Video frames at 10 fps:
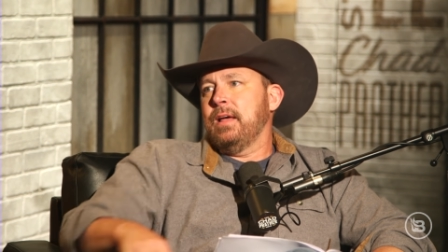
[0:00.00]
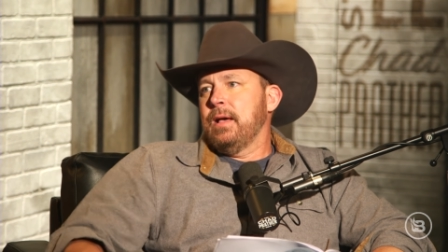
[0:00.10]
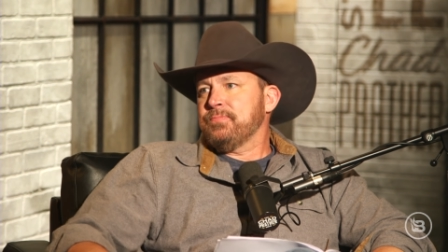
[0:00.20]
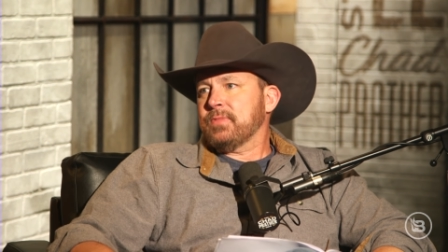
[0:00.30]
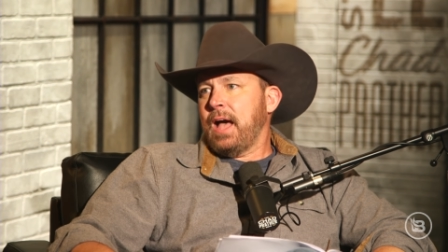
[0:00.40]

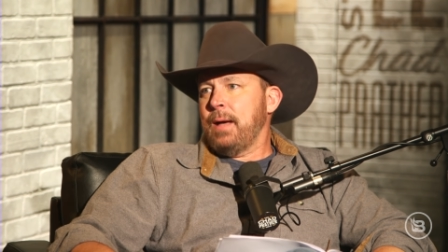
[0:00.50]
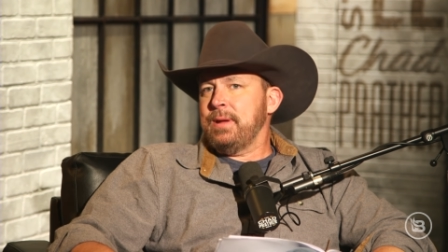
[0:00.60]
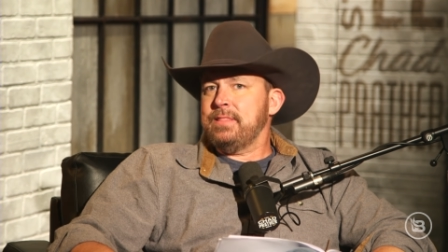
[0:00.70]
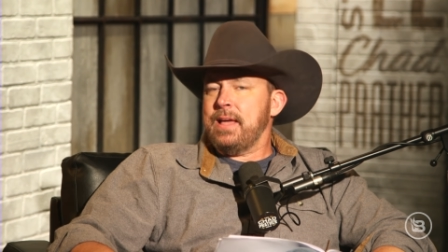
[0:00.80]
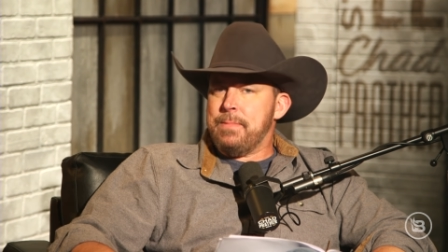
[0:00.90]
Right. I
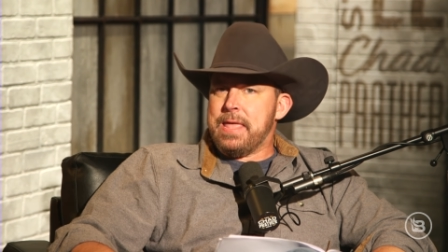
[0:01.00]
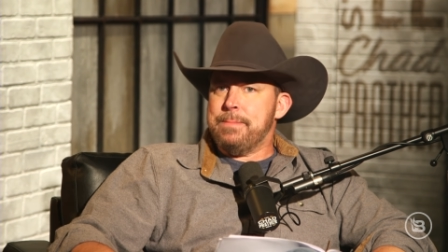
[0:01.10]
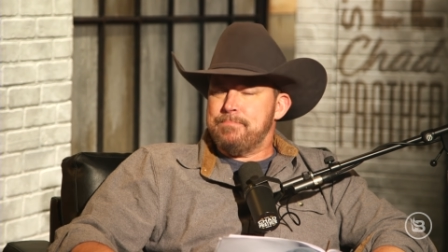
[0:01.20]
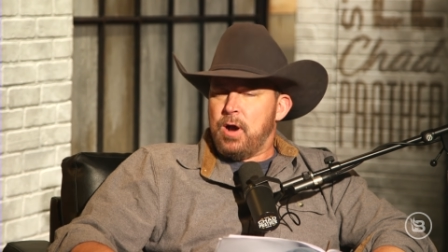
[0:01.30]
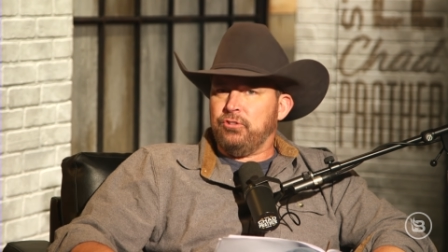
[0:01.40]
mean, they've
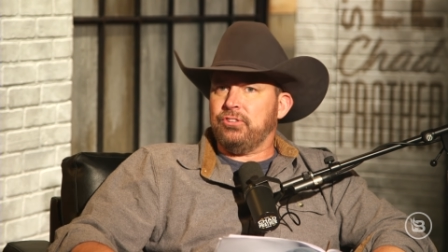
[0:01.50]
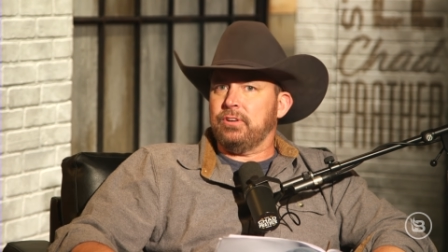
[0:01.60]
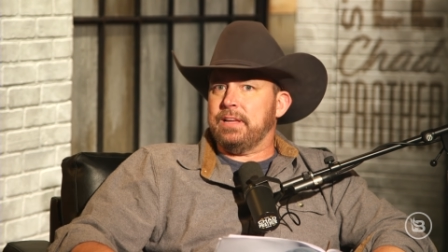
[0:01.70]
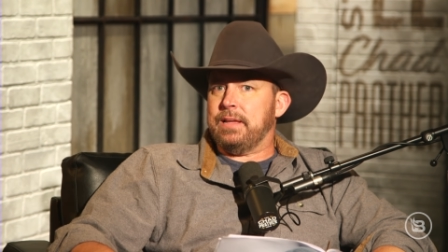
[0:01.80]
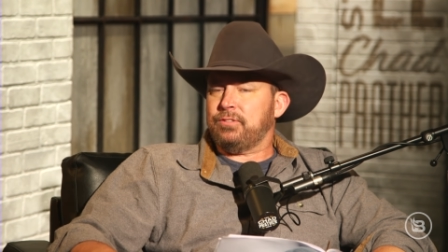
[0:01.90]

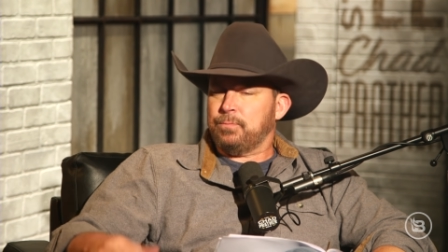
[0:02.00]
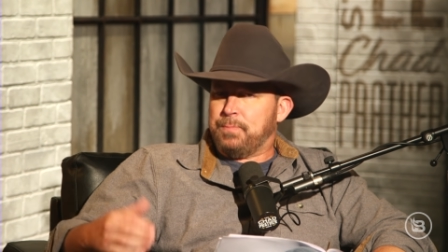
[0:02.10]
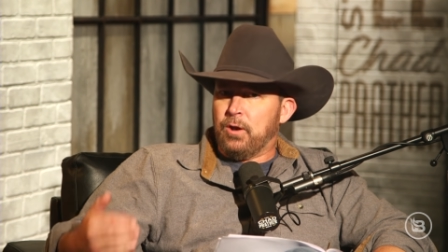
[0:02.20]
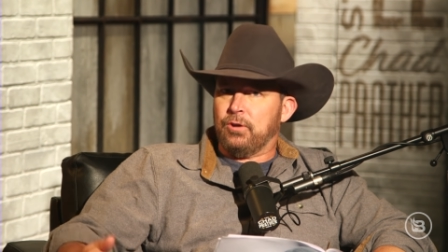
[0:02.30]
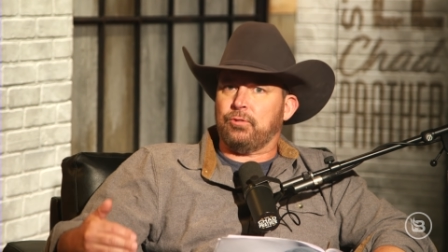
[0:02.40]
emotionally,
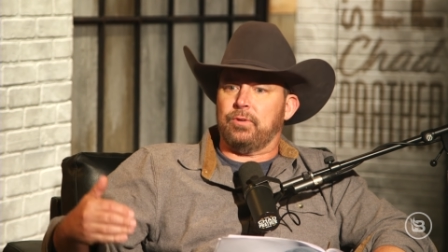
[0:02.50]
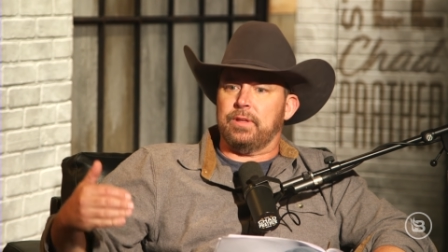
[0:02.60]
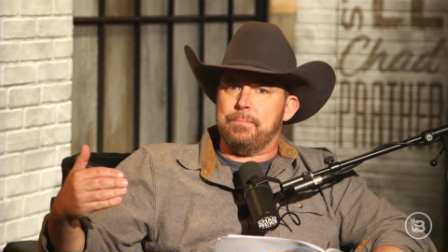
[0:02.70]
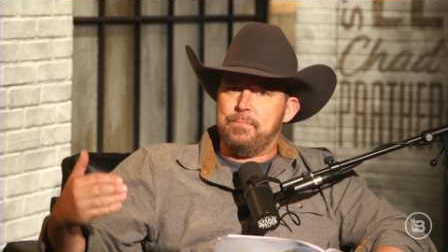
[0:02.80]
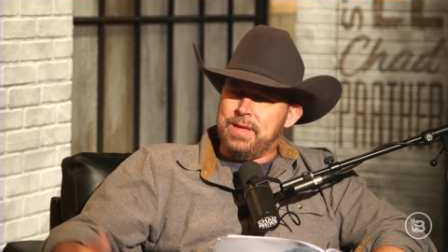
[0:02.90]

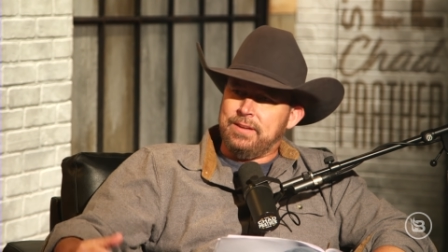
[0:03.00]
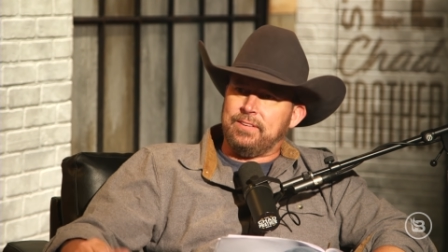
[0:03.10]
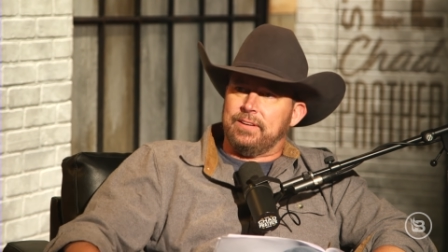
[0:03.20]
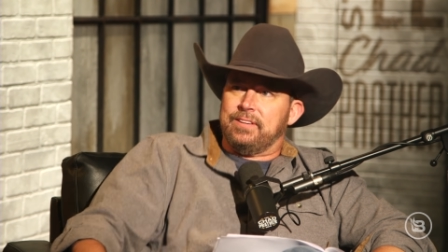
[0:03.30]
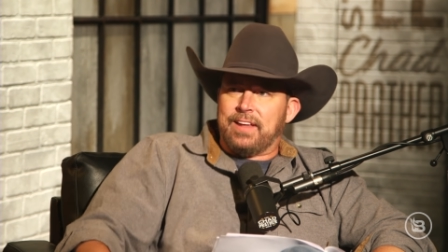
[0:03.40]
spiritually,
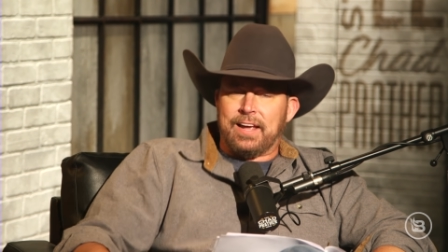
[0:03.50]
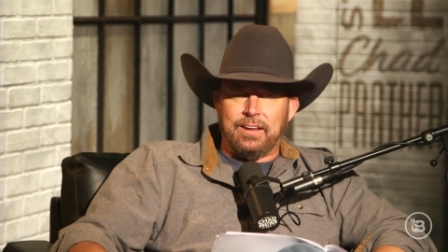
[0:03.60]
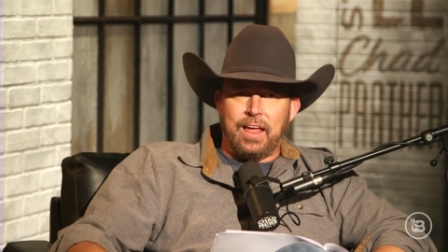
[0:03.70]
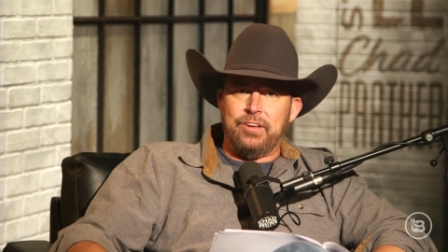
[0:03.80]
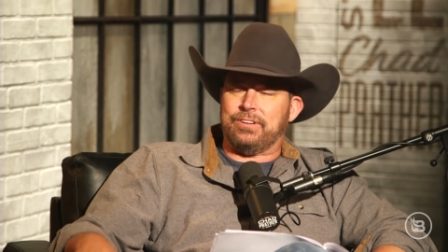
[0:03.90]
mentally,
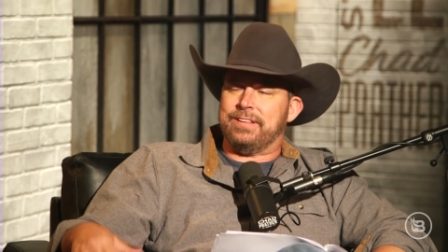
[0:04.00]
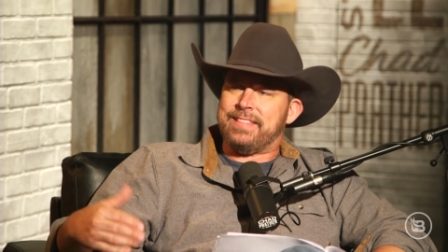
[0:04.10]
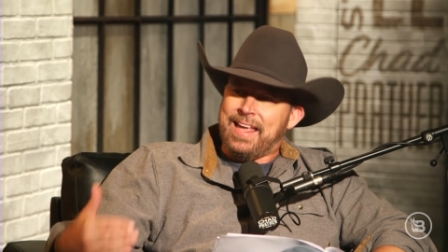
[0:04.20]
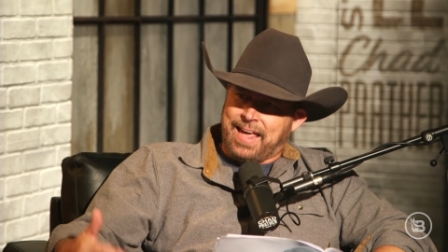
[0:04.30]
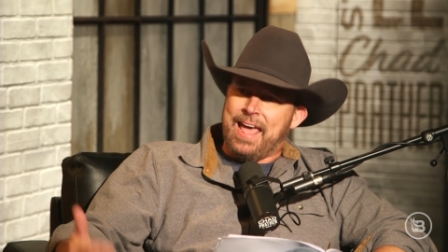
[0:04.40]
psychologically,
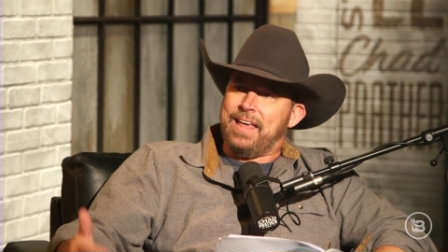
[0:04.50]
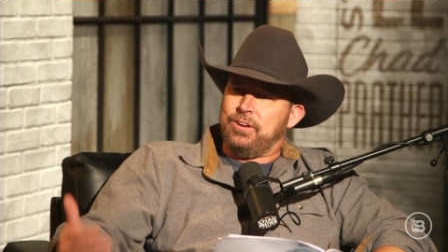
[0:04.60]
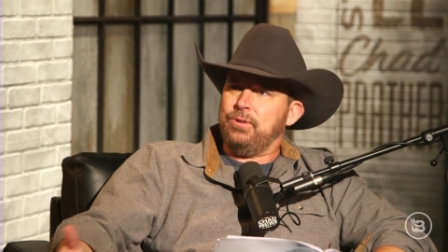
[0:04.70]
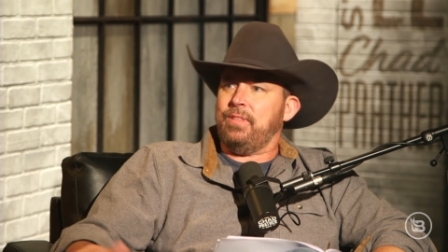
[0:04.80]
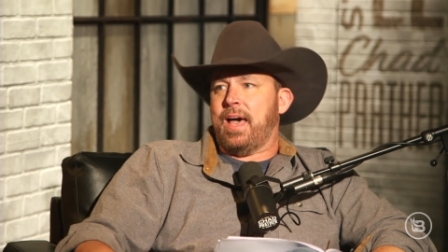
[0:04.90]
they can't
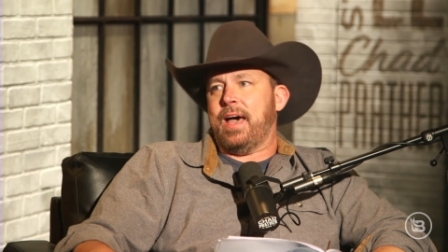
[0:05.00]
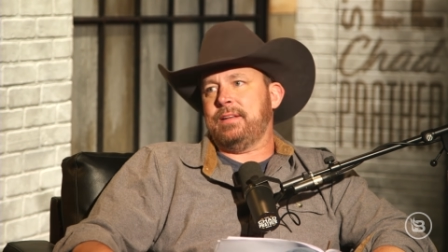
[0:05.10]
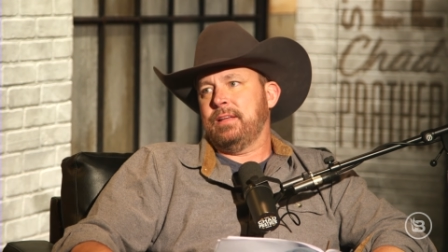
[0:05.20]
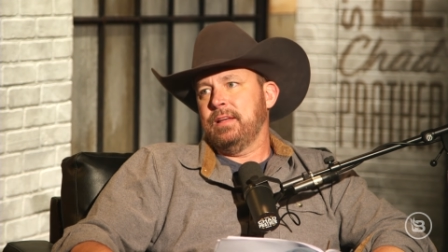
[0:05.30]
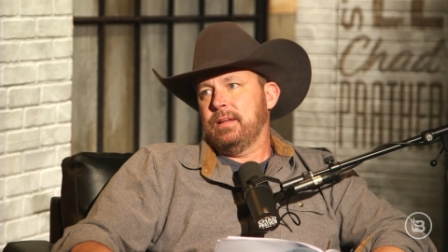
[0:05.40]
do
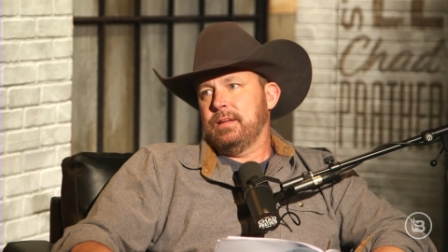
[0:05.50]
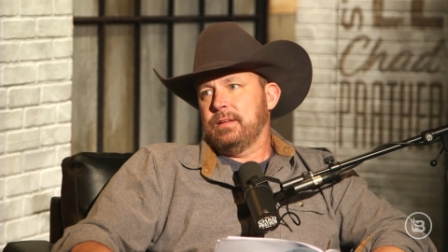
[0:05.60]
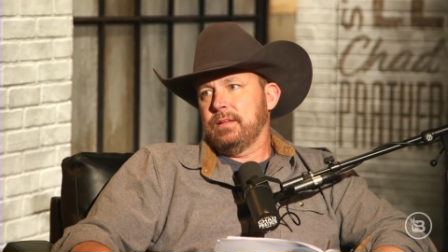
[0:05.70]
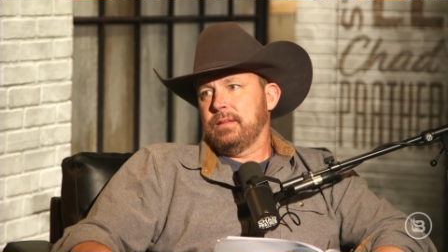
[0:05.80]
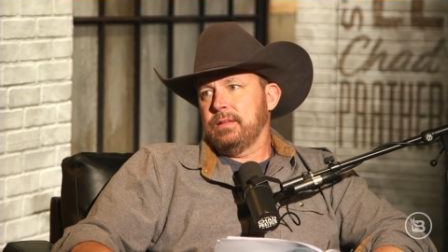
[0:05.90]
that. I can't.
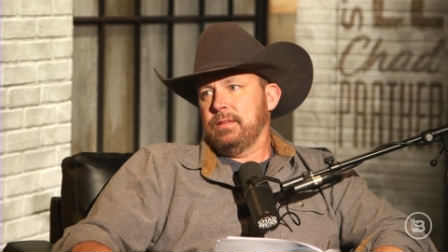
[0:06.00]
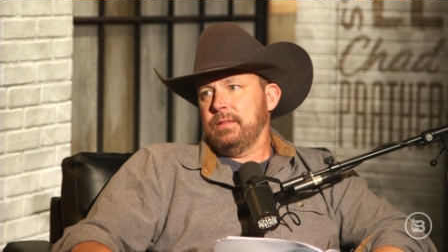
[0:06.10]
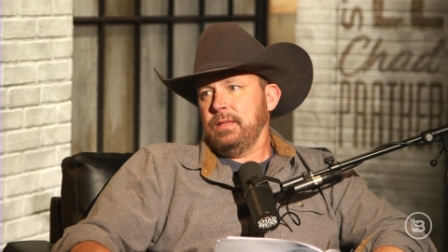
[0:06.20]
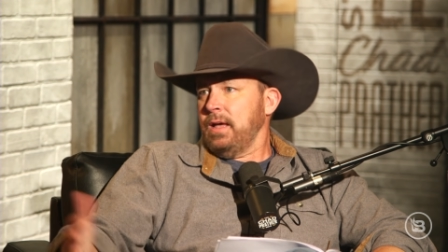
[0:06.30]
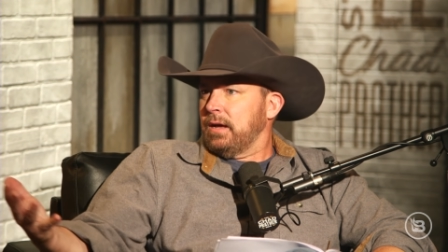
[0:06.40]
I,
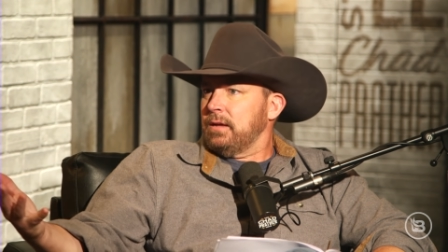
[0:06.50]
mean, yeah.